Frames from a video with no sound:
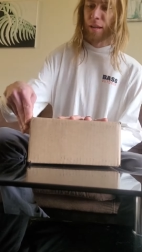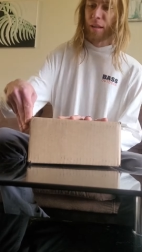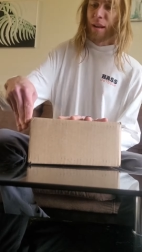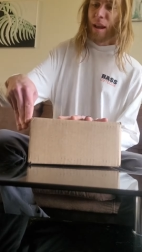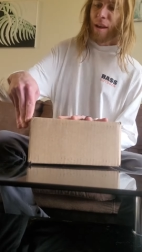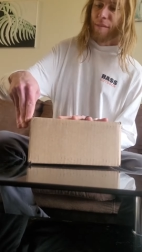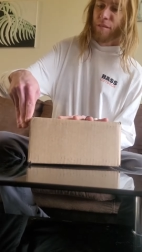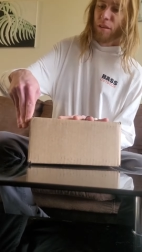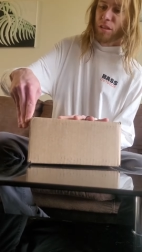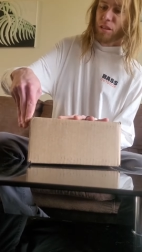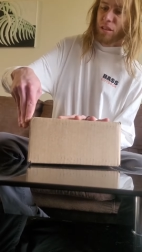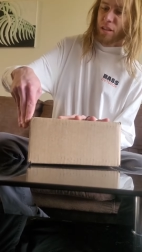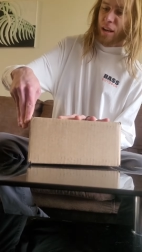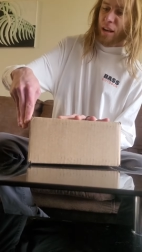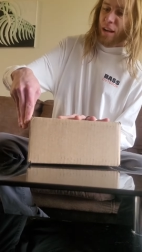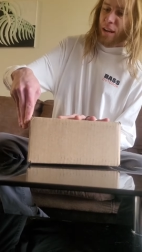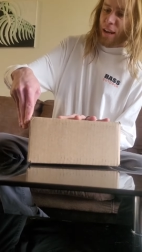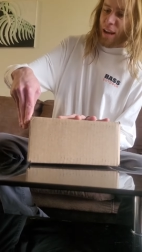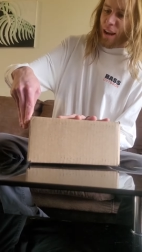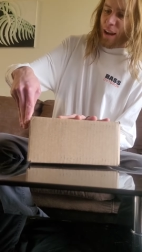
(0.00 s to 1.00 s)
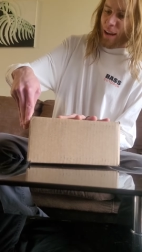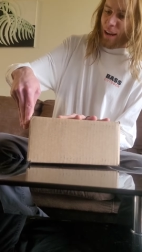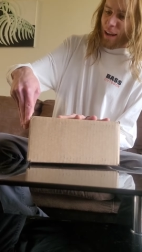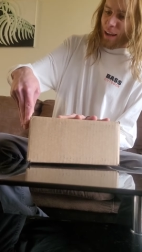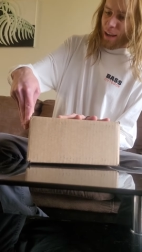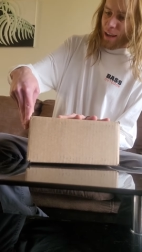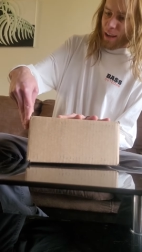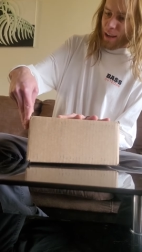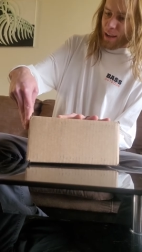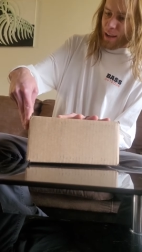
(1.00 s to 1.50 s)
Never seen
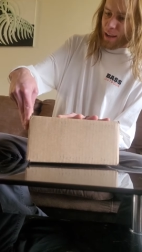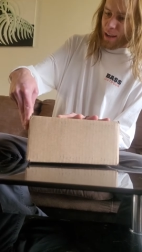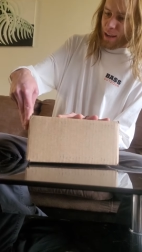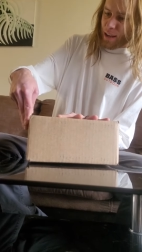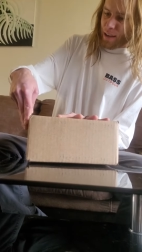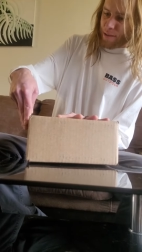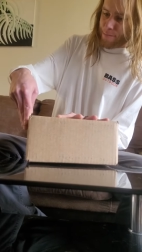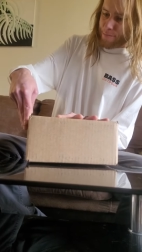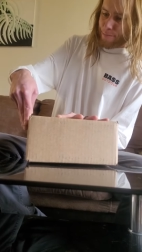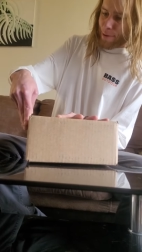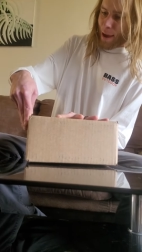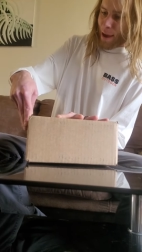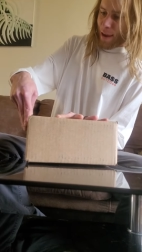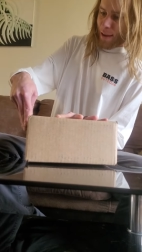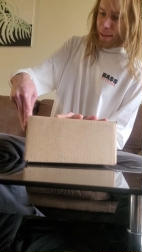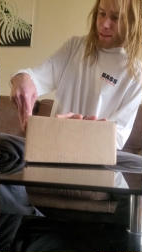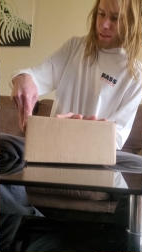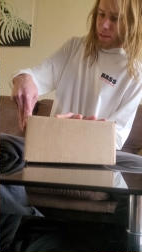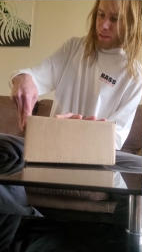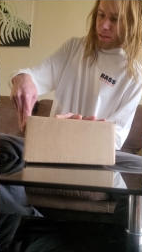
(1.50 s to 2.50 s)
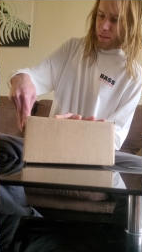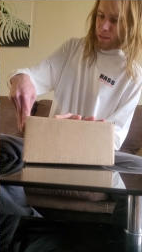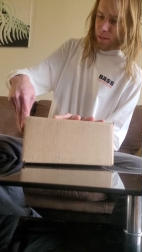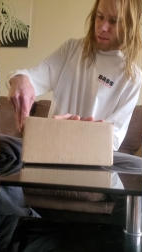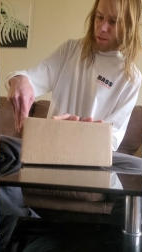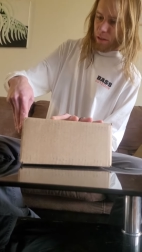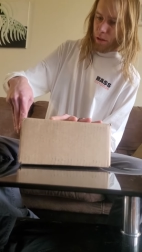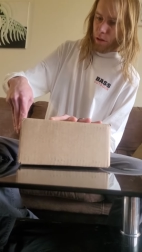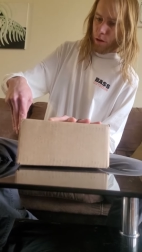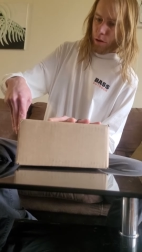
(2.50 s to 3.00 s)
any baits
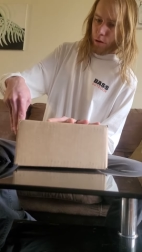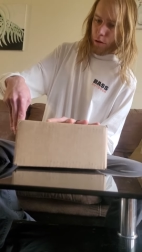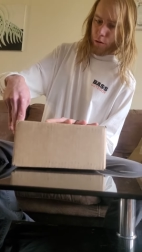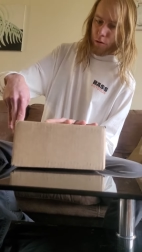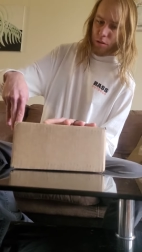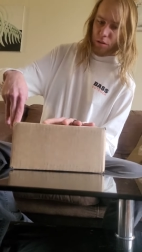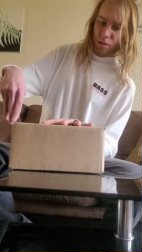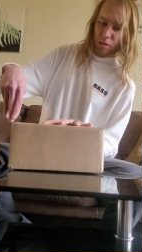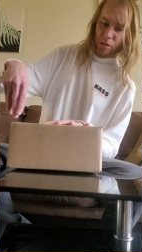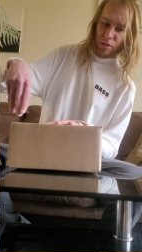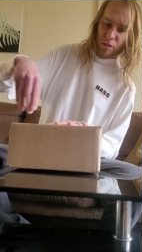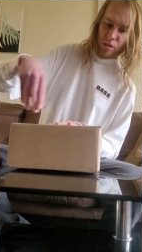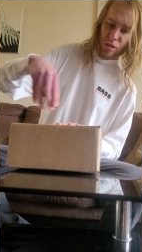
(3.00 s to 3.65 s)
use